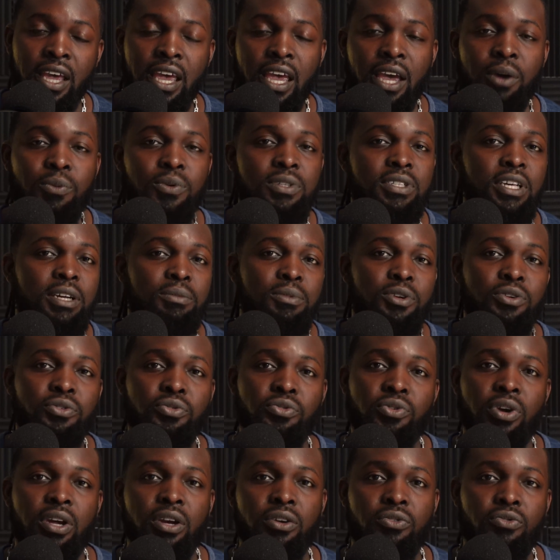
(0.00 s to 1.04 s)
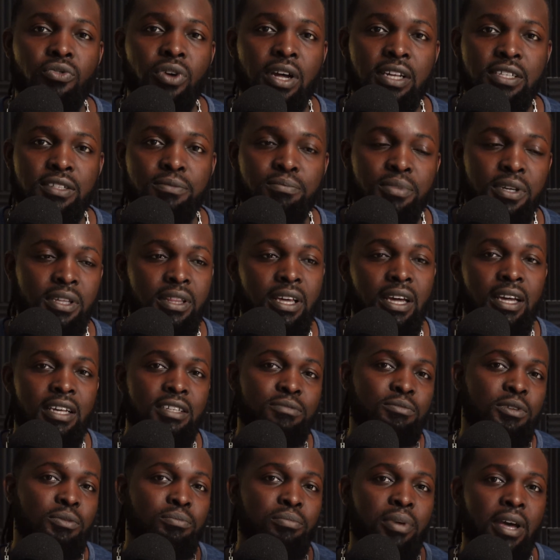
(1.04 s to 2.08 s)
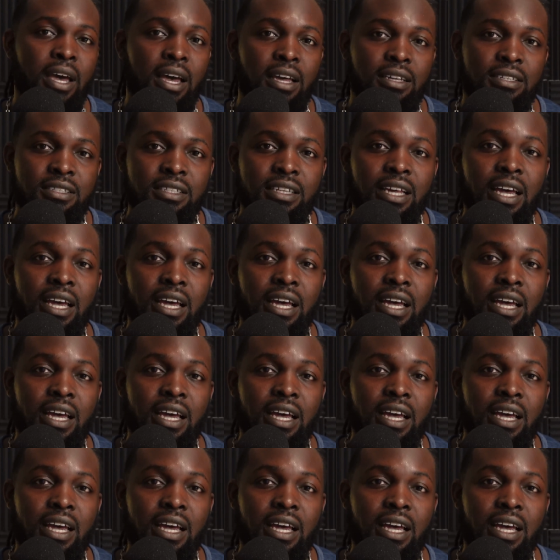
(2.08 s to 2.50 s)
and was able to create a recipe that has been passed